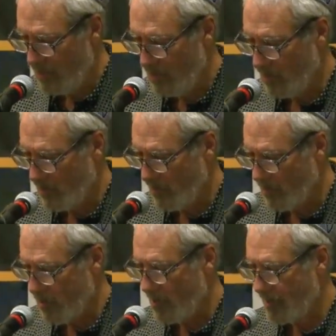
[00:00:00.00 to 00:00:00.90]
called The
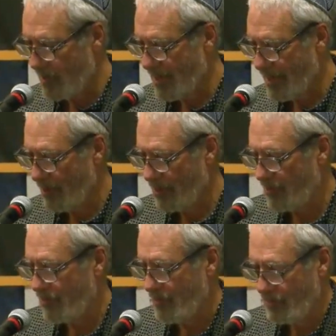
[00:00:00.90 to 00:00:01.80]
Broken
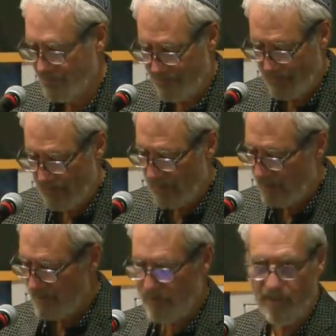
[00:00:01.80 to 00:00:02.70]
Tablets.
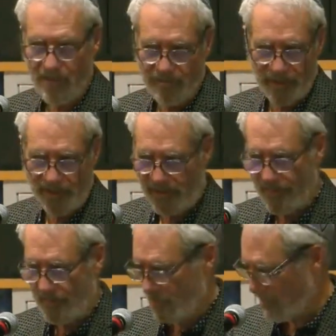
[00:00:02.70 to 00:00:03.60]
It's in a
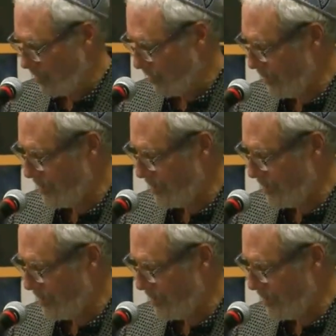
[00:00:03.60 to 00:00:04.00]
different book called